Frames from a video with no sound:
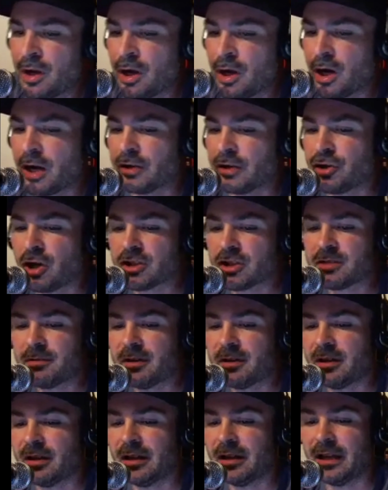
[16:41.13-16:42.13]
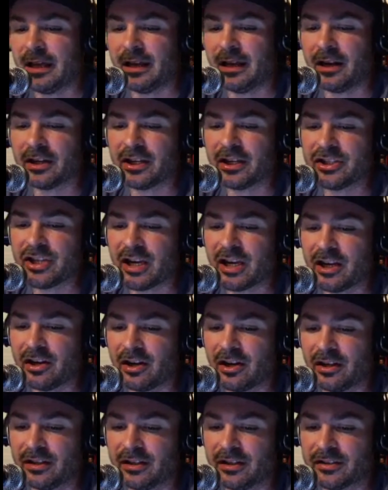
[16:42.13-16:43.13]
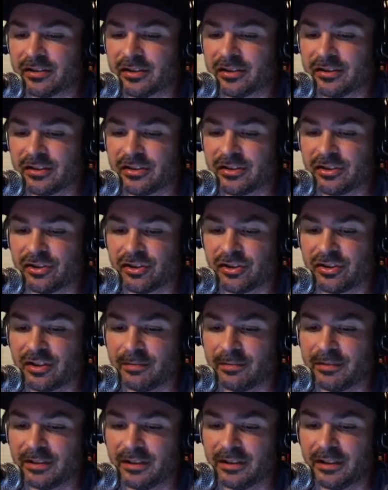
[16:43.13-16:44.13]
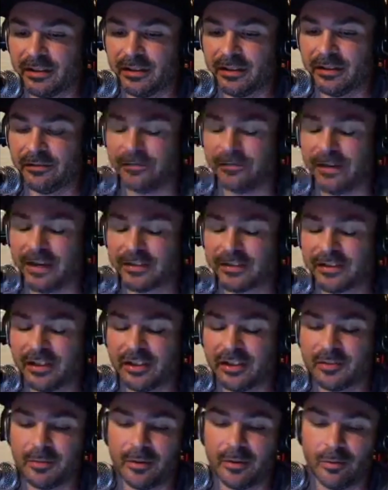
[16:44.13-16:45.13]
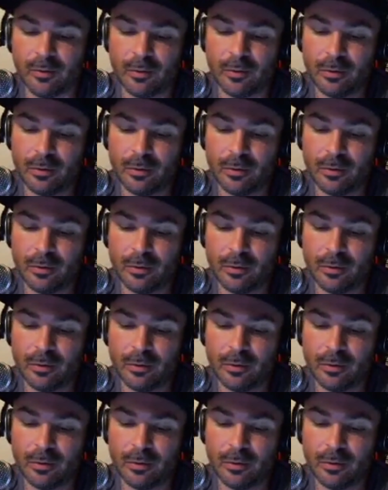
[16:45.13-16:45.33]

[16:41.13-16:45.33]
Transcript: All right, talk to me, and I'll get you out of here on this because this is just something that, that fascinates me.